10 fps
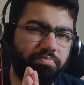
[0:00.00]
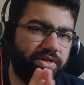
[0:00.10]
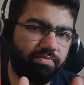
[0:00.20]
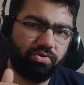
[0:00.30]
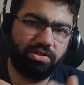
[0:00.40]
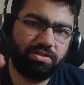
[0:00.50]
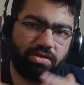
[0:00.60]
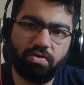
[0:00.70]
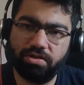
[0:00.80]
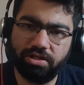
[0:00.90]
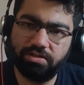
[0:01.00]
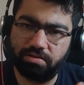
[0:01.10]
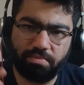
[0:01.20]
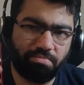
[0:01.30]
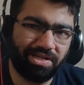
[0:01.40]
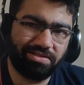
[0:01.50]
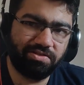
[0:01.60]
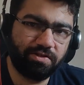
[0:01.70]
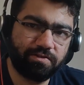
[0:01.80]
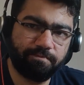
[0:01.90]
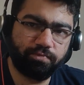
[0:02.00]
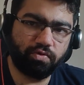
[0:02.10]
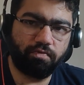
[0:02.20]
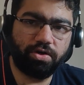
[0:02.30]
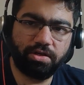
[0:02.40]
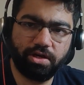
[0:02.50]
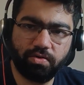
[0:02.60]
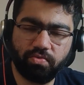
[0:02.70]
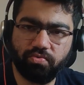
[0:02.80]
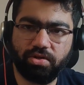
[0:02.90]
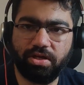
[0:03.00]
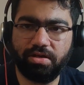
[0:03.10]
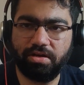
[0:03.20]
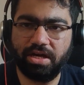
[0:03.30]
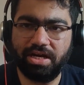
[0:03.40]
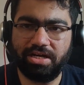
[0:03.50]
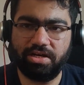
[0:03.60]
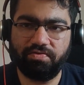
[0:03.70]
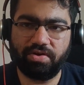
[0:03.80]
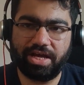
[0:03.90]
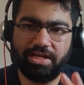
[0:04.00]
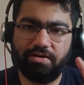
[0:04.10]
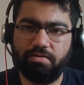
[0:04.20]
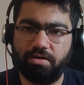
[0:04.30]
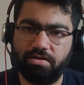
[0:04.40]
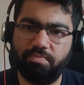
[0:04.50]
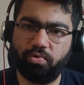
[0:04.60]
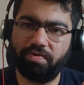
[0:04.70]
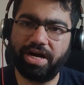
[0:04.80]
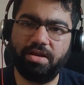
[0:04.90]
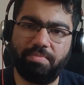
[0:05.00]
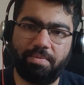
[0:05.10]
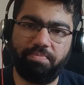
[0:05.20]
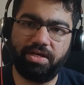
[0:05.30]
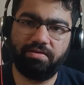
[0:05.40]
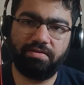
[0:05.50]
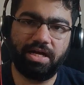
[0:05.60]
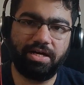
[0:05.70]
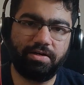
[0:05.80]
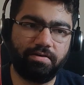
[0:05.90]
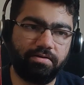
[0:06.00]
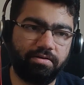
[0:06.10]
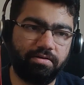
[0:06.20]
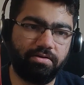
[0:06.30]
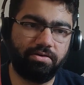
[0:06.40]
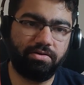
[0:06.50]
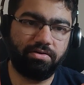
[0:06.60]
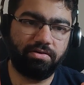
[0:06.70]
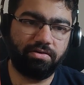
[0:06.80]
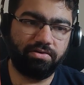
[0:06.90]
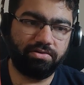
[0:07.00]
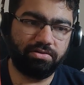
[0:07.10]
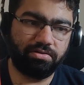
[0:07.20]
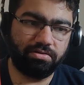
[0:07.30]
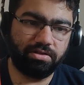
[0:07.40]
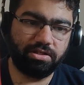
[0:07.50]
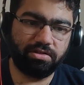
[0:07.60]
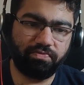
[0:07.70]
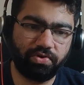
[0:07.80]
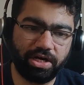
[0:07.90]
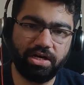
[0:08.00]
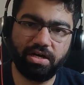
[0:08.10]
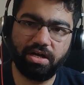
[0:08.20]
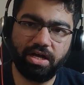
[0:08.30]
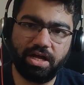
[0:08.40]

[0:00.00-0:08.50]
pre-processing on these messages. So what they do, they provide a mapping that this field